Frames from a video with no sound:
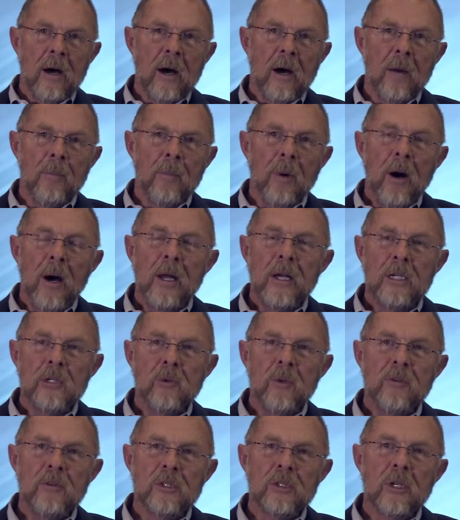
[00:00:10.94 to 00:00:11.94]
A bond, as
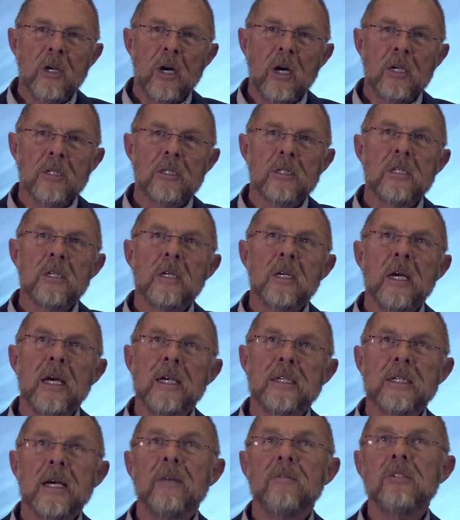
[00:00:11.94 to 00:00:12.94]
I've discussed,
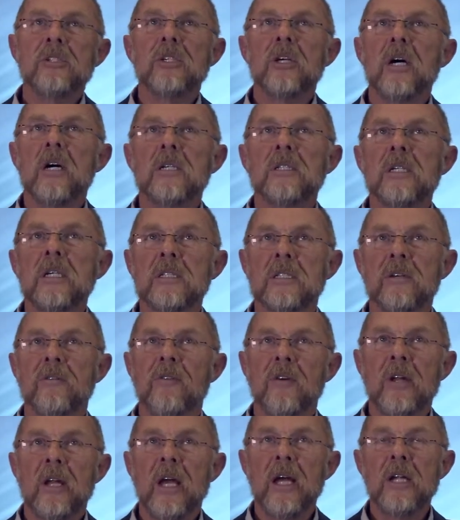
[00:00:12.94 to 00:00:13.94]
is a
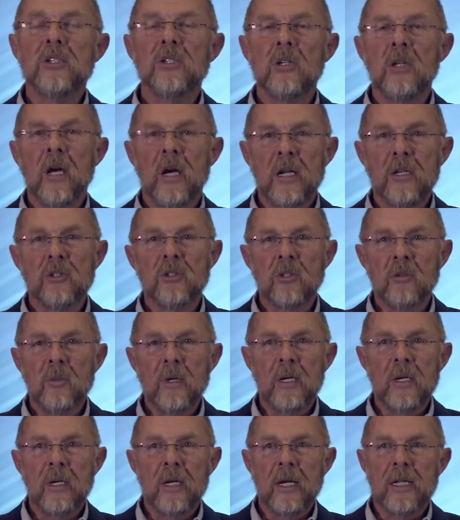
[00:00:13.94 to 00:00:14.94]
financial
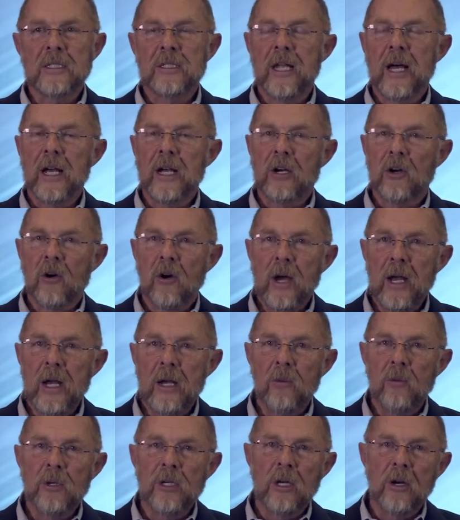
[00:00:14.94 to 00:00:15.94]
instrument. It's like
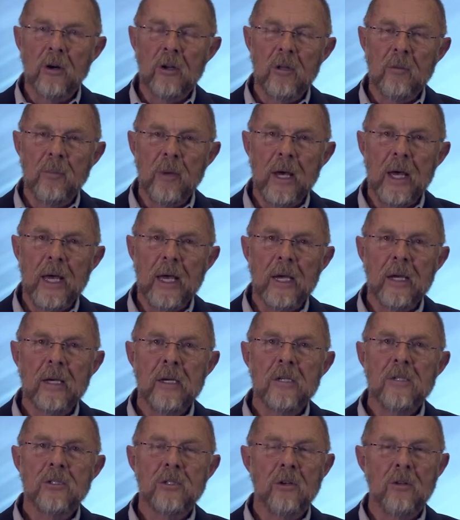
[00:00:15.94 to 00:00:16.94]
credit when you go to the bank,
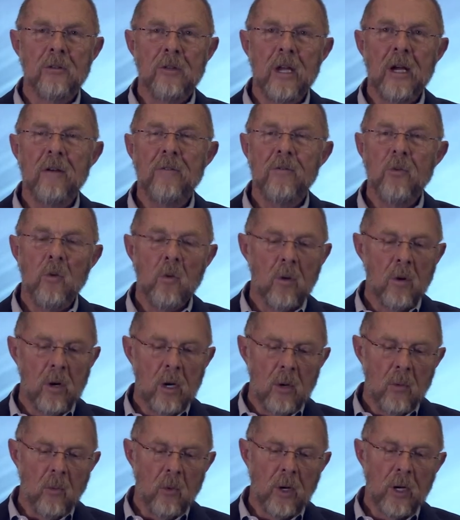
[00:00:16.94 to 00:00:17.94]
so therefore
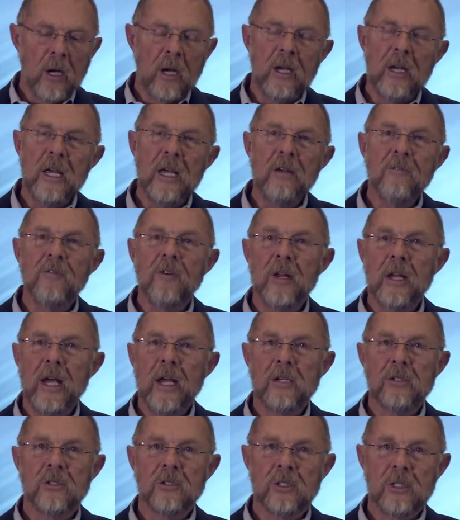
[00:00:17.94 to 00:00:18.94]
we're going to need
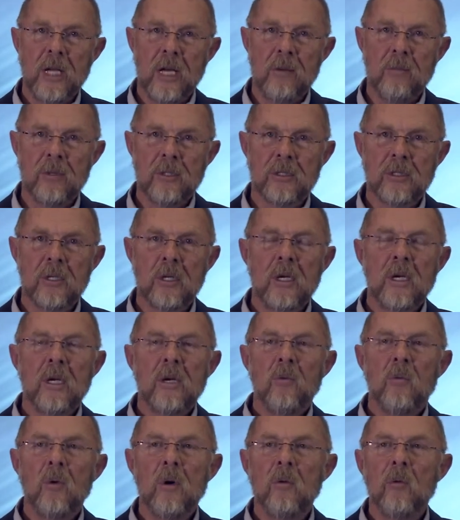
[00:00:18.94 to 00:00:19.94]
financial statements.
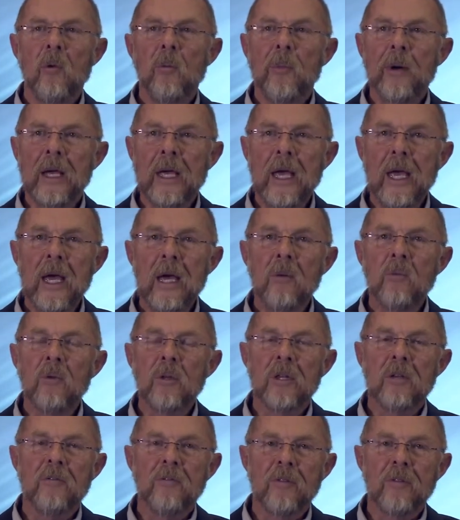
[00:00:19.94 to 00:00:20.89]
We will begin with the